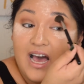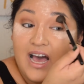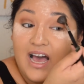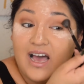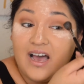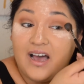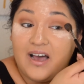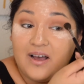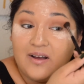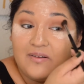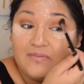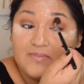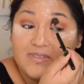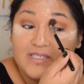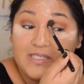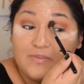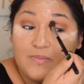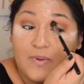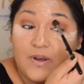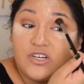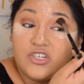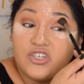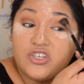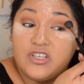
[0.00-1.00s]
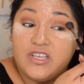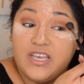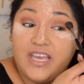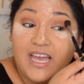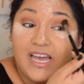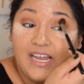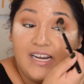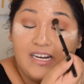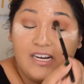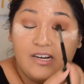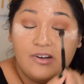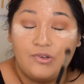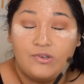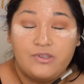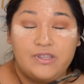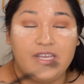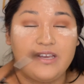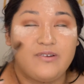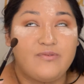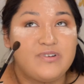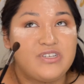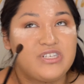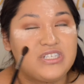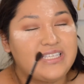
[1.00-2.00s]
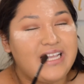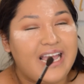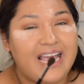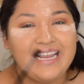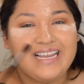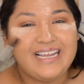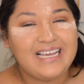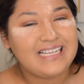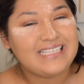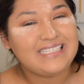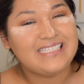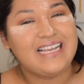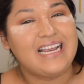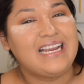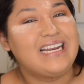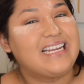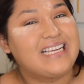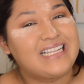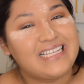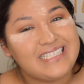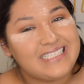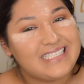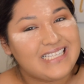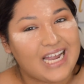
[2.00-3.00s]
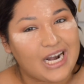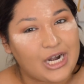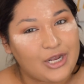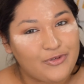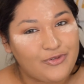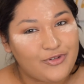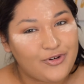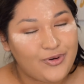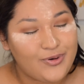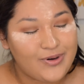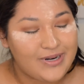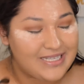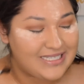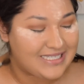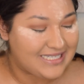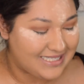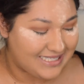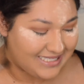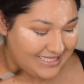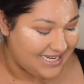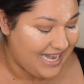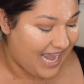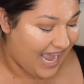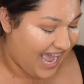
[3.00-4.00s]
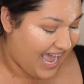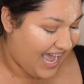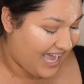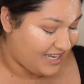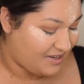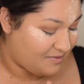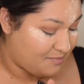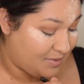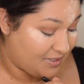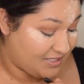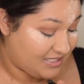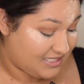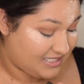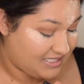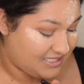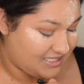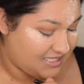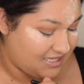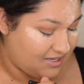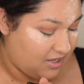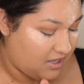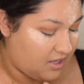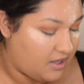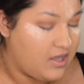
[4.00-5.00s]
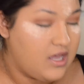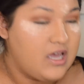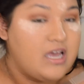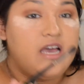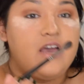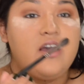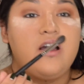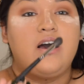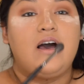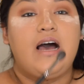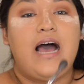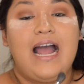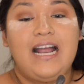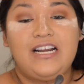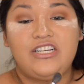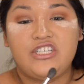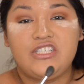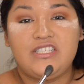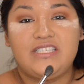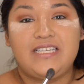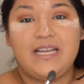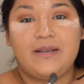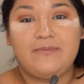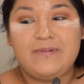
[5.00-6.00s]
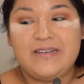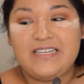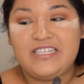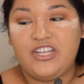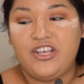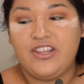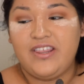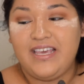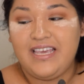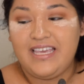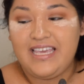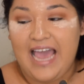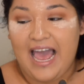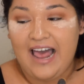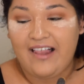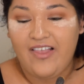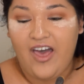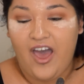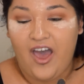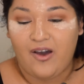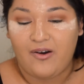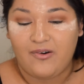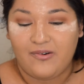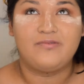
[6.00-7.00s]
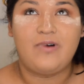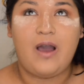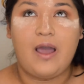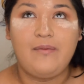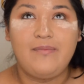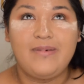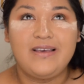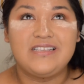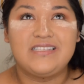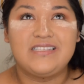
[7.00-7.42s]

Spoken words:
especially an elote, which is, I guess technically it's not a food, it's a snack, but still, I just dipped into the yellow. Why am I